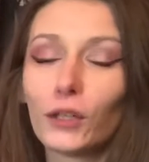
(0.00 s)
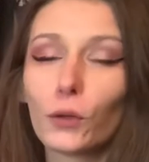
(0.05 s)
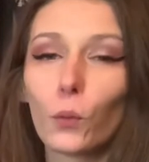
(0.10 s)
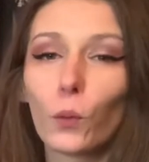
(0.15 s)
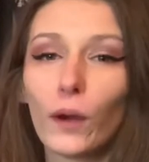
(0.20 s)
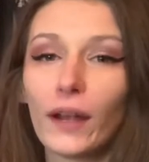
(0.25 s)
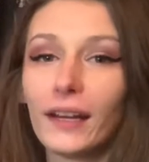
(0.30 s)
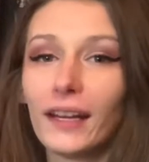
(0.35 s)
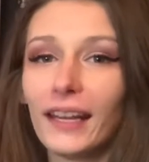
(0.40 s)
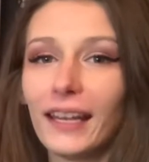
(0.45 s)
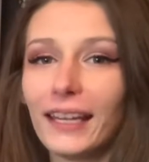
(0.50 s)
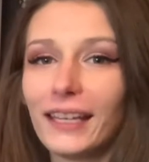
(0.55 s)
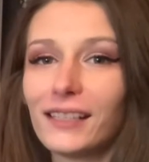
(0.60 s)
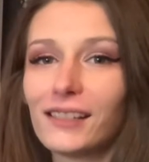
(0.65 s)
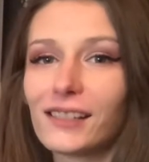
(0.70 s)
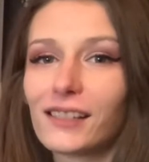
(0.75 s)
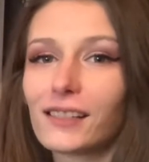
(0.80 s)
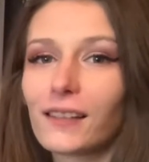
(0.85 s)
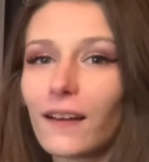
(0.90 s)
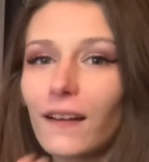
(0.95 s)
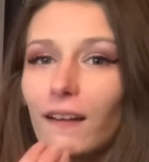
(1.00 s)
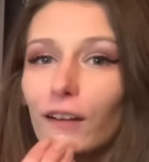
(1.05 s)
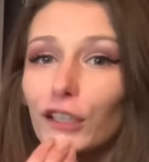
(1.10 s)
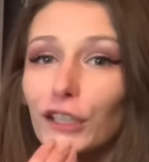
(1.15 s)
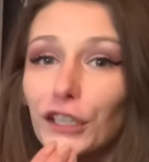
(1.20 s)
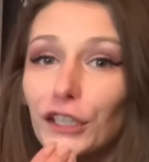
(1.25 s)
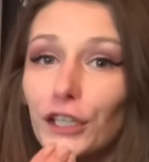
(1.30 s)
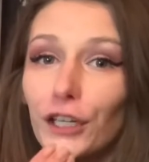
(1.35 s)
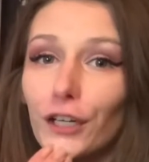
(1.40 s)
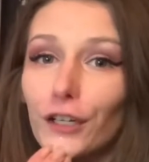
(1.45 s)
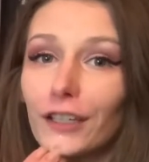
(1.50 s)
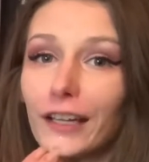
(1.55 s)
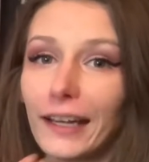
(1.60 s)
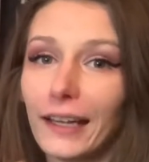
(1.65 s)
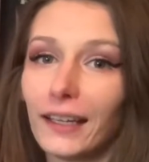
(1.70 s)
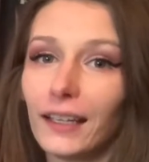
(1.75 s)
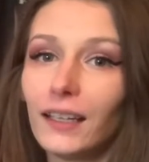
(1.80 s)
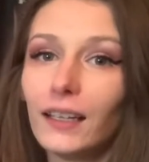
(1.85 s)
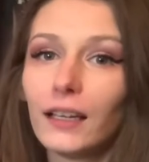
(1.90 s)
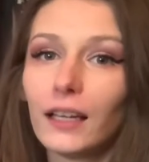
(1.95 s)
when it's
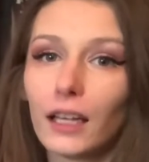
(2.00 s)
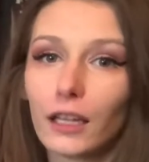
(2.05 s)
curing,